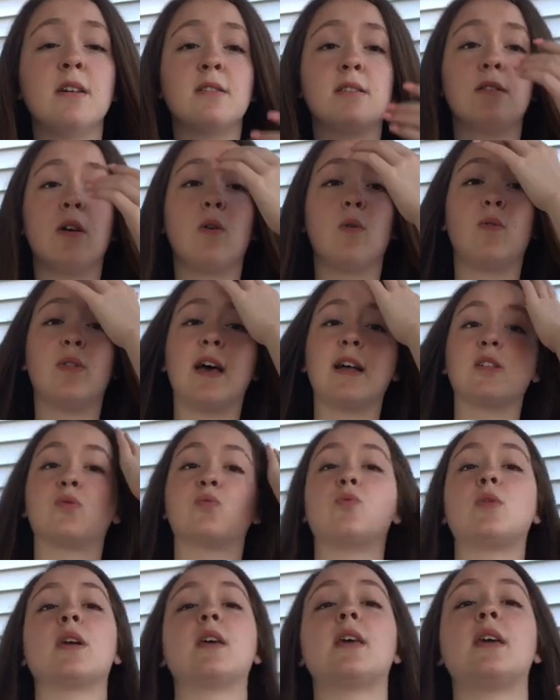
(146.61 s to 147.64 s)
So that's
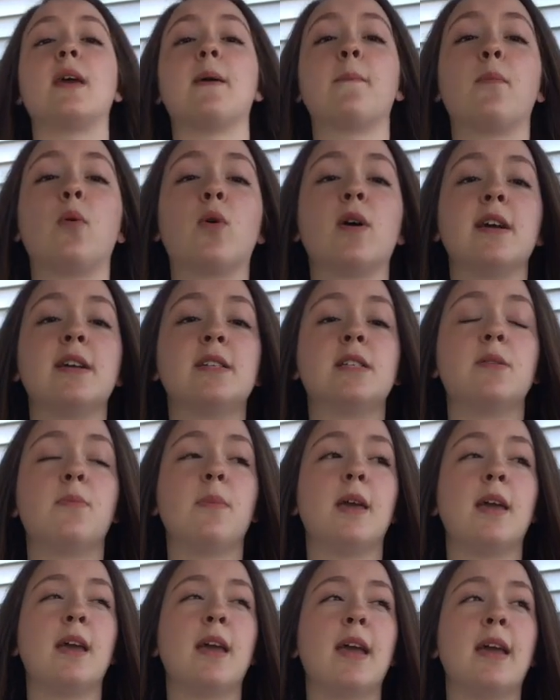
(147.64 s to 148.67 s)
really important to
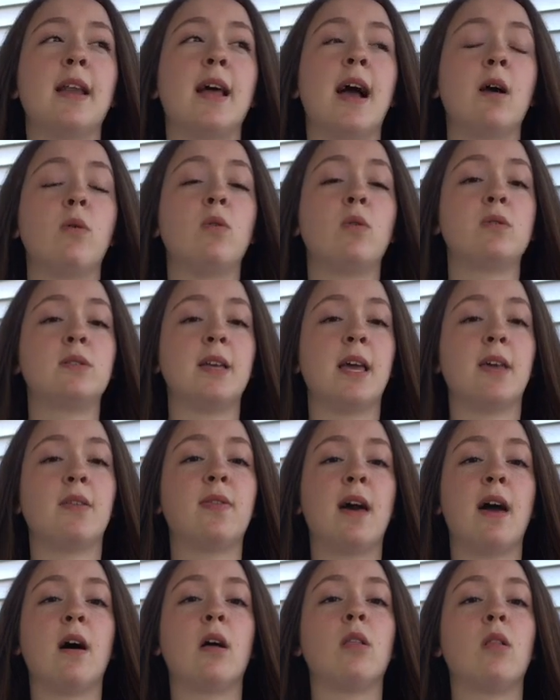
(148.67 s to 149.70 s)
me, and I will take
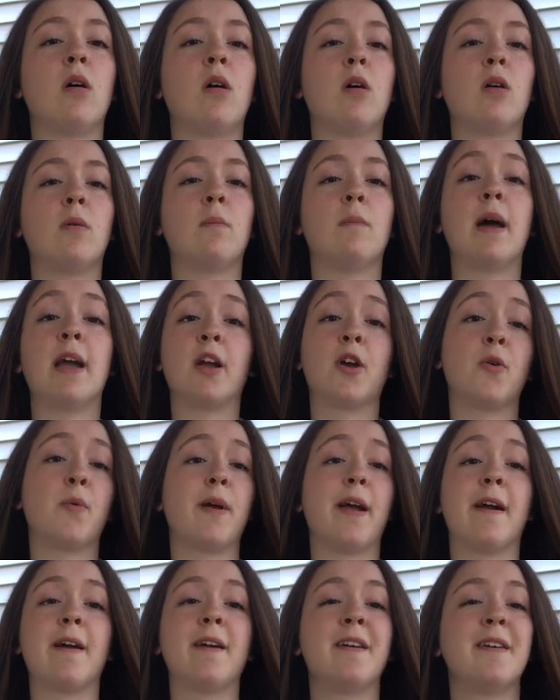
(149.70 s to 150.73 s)
that along my
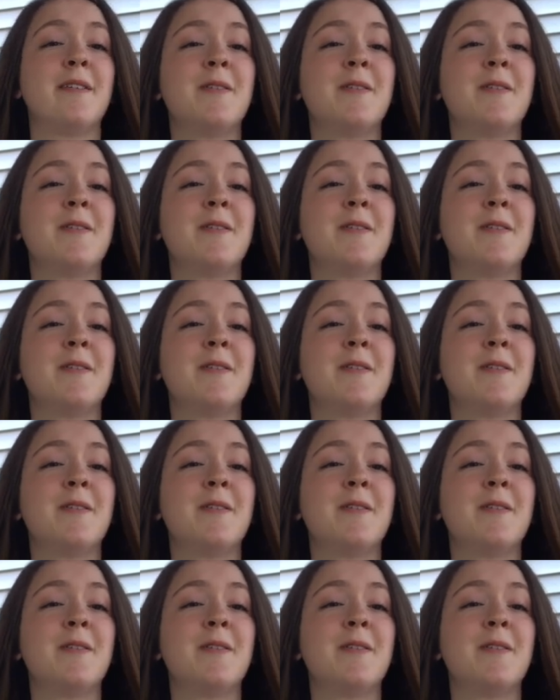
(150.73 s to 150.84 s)
career.